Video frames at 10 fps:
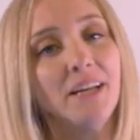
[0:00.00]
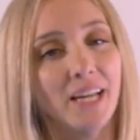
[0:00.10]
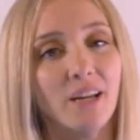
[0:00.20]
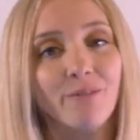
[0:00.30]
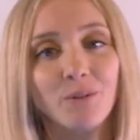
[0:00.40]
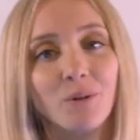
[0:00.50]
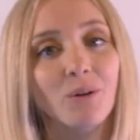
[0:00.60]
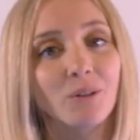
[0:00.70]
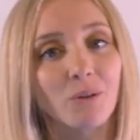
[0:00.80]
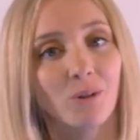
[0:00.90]
if you are
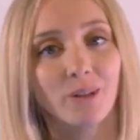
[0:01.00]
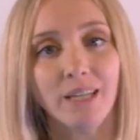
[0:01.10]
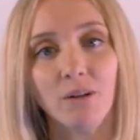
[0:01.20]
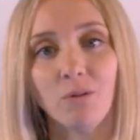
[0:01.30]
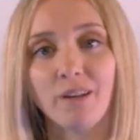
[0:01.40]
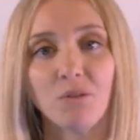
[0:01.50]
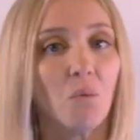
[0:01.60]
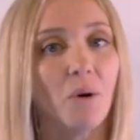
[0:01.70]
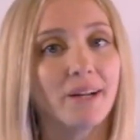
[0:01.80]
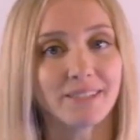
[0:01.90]
only working with
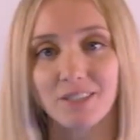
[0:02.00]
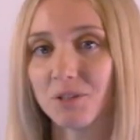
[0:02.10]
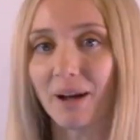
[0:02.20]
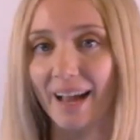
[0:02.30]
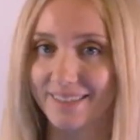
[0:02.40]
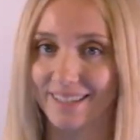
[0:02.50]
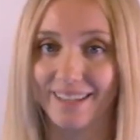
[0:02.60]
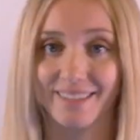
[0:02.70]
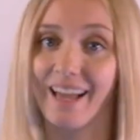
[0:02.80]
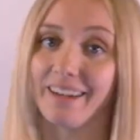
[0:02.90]
1 to 2 ad
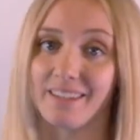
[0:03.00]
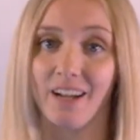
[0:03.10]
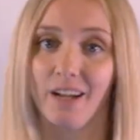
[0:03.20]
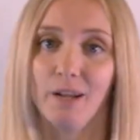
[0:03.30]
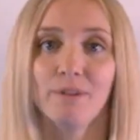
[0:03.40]
sets at a time,